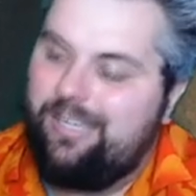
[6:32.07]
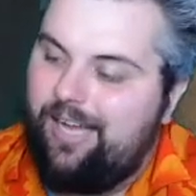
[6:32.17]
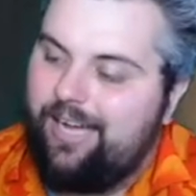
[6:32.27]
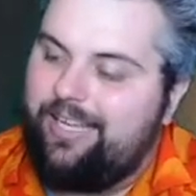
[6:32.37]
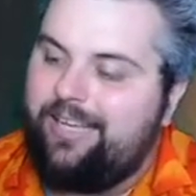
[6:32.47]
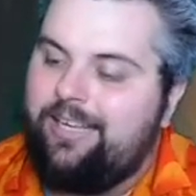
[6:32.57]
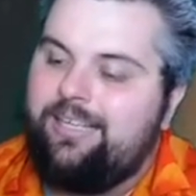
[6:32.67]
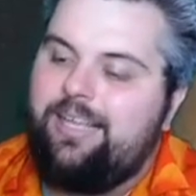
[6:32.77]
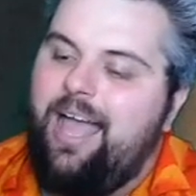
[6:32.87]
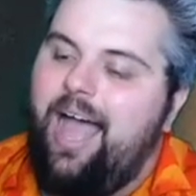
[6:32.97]
Again,
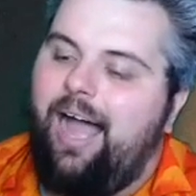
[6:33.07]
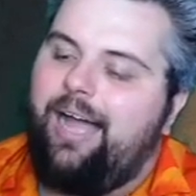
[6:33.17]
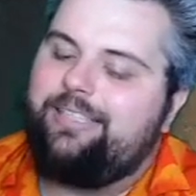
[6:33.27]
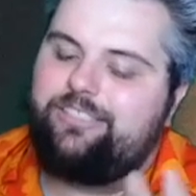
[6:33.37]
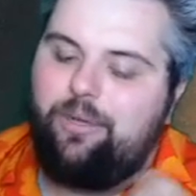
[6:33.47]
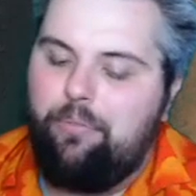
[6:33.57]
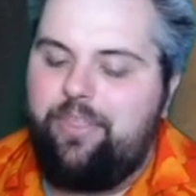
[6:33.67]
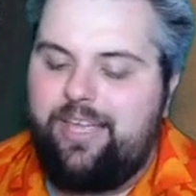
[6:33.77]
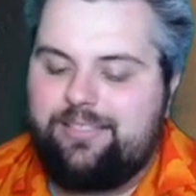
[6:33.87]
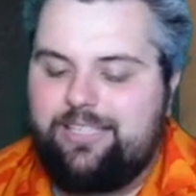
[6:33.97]
I don't
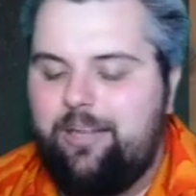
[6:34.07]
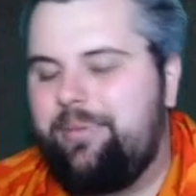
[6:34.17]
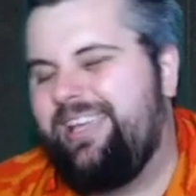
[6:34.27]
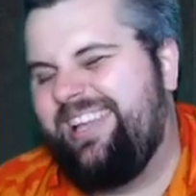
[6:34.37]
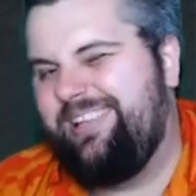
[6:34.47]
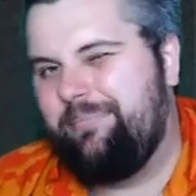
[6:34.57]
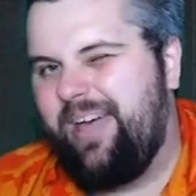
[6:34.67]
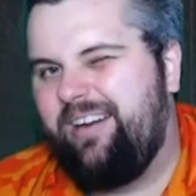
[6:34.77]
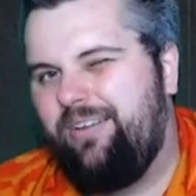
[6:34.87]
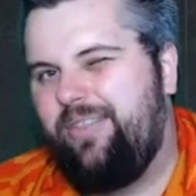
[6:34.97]
think it's going to be any
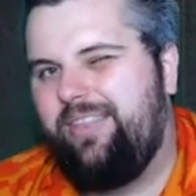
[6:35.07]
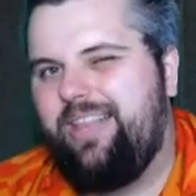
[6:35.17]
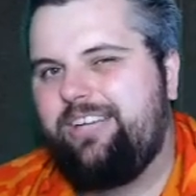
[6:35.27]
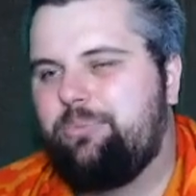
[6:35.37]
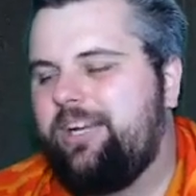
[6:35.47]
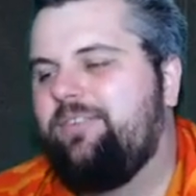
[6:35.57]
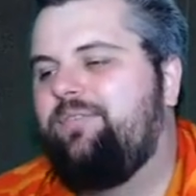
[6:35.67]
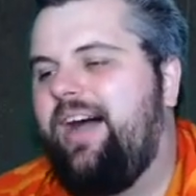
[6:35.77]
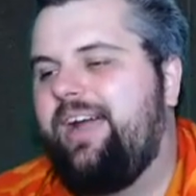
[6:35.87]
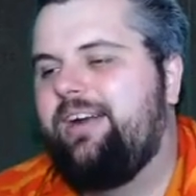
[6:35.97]
better than like Ring of
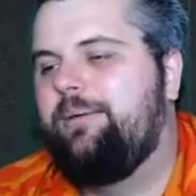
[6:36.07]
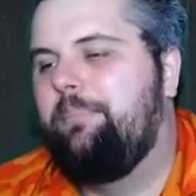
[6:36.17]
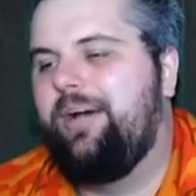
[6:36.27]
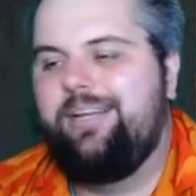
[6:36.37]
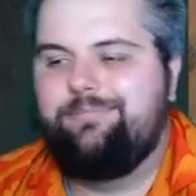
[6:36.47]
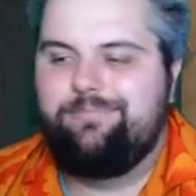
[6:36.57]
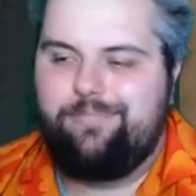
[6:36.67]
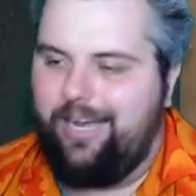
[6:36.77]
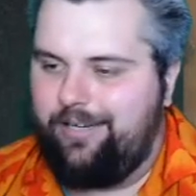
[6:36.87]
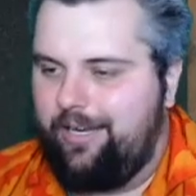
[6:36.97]
Fire, but
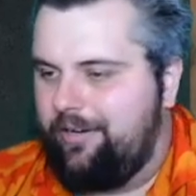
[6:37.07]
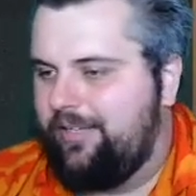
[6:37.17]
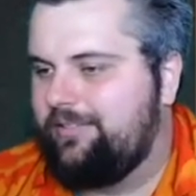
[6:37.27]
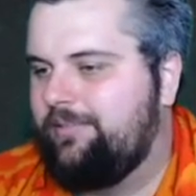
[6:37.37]
I digress.